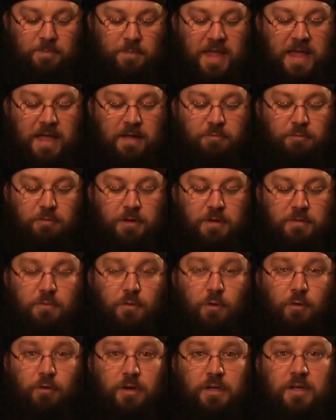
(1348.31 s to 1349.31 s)
Every
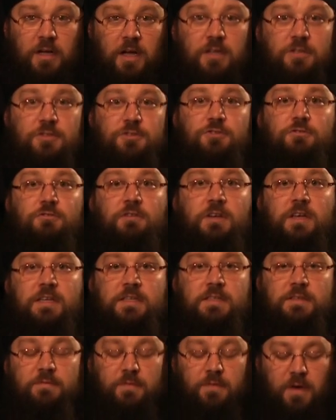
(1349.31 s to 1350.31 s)
foreign country
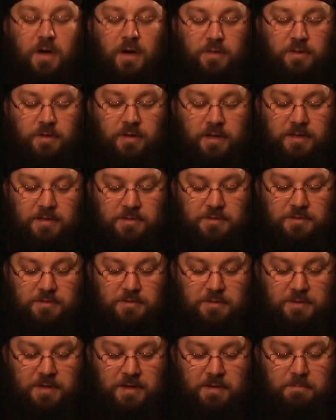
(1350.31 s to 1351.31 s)
is a fatherland
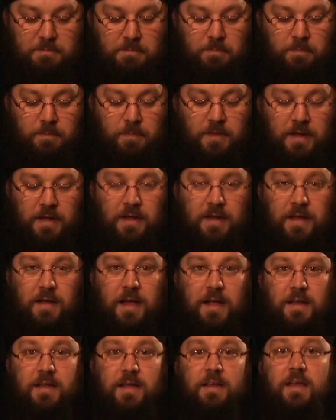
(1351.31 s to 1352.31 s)
to them,
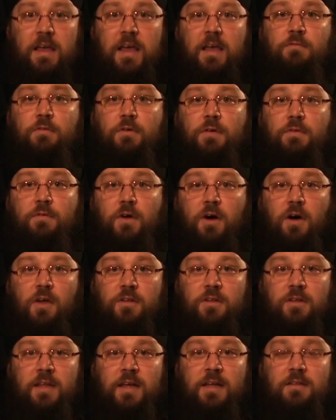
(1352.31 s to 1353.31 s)
and yet every
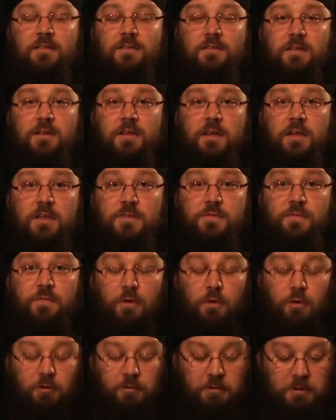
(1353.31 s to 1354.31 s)
fatherland is
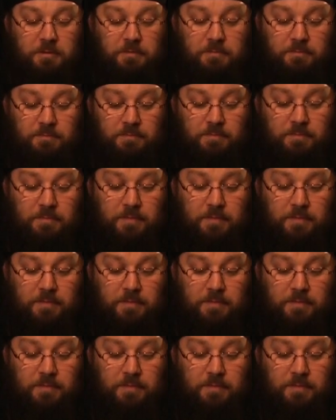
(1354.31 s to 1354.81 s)
foreign.